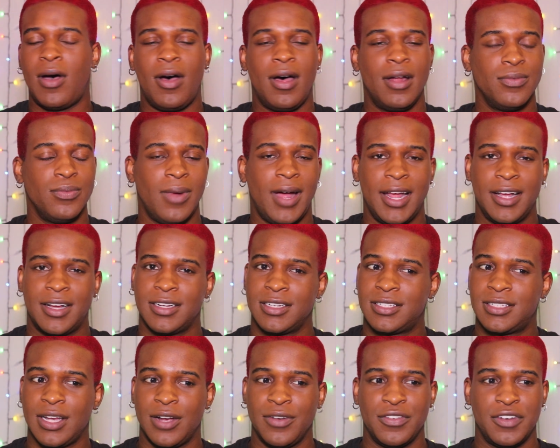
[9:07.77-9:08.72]
Alt-right
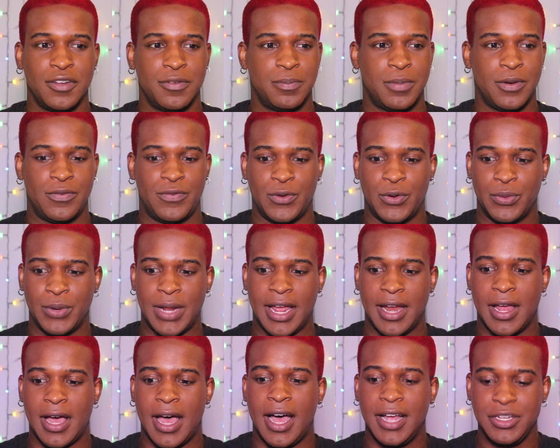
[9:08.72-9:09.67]
conservative buffoon,
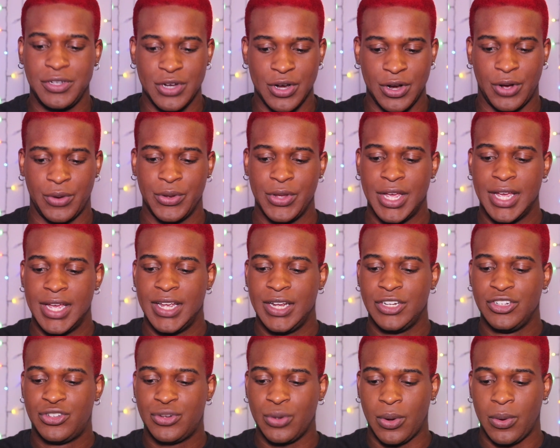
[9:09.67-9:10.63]
and you know,
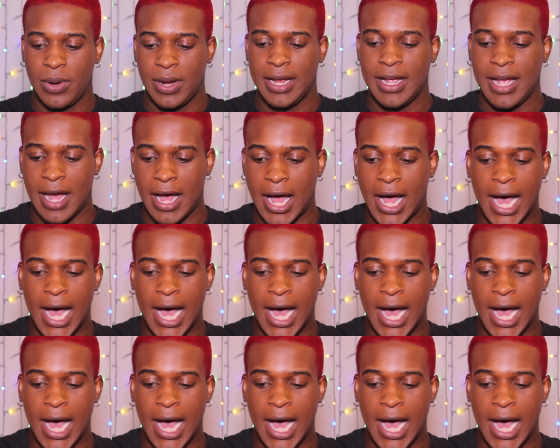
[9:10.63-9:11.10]
Joy,